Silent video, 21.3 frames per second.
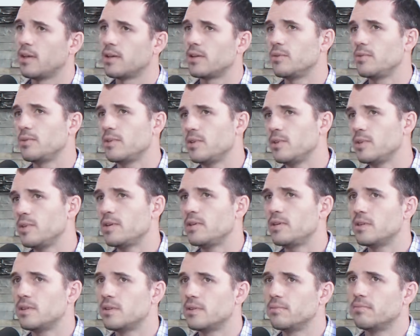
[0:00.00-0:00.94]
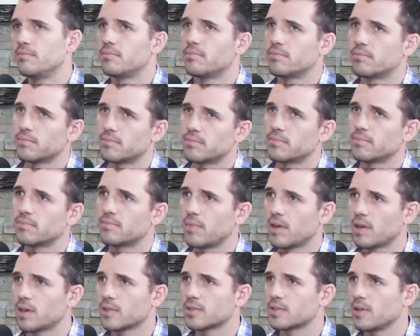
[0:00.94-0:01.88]
You need to,
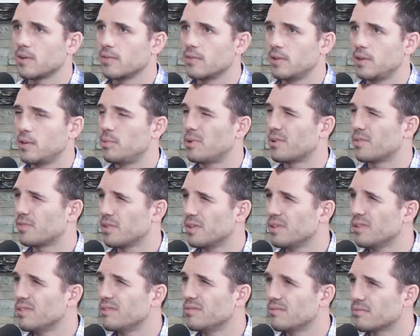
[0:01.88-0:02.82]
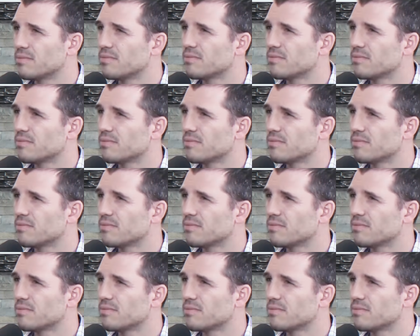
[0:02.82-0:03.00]
I guess, have a little bit of feel